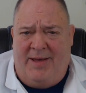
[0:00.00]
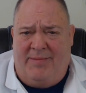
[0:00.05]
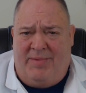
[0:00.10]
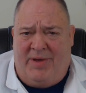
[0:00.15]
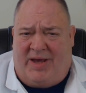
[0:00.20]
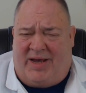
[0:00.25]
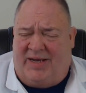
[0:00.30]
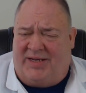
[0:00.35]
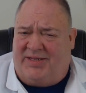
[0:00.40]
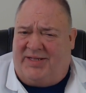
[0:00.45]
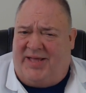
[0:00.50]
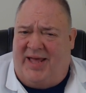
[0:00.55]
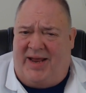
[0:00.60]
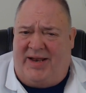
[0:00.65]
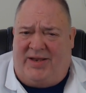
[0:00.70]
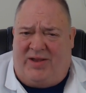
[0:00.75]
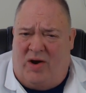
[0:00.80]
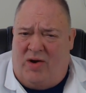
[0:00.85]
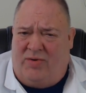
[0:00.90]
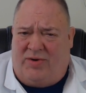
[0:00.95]
because they
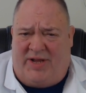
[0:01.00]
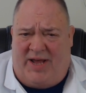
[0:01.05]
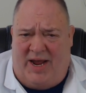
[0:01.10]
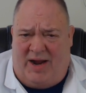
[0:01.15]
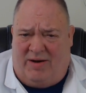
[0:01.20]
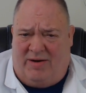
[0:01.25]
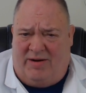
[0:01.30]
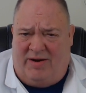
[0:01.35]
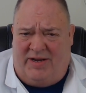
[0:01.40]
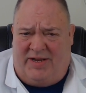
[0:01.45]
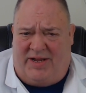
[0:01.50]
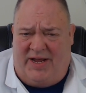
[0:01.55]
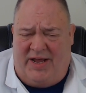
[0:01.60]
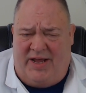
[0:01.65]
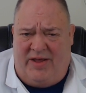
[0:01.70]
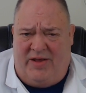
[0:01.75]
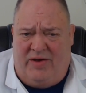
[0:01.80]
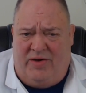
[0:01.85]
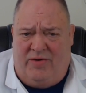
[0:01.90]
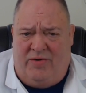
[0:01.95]
don't guarantee
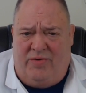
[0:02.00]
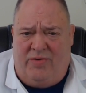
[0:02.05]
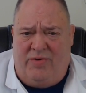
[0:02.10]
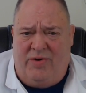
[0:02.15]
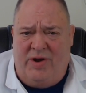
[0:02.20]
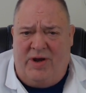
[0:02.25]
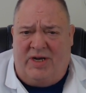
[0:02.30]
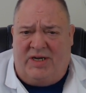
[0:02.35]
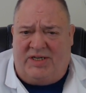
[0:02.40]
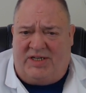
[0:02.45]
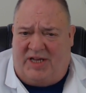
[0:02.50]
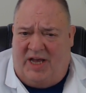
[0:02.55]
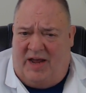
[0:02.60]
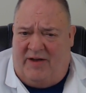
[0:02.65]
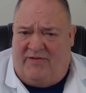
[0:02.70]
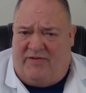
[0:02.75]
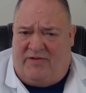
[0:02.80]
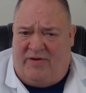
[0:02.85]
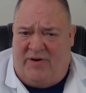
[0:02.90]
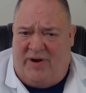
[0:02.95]
you
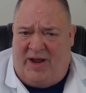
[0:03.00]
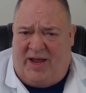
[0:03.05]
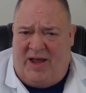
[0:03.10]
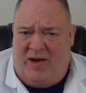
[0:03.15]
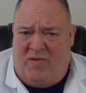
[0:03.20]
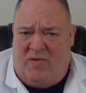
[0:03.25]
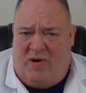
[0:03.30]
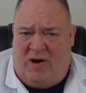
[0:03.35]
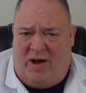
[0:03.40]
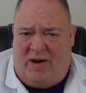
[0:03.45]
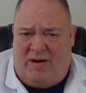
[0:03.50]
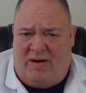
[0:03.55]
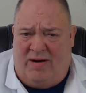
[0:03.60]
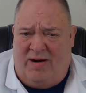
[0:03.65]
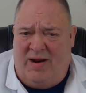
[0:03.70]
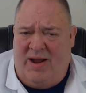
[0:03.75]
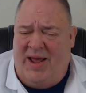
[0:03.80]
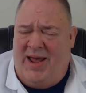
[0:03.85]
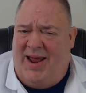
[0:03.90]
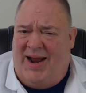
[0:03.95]
safe drinking water.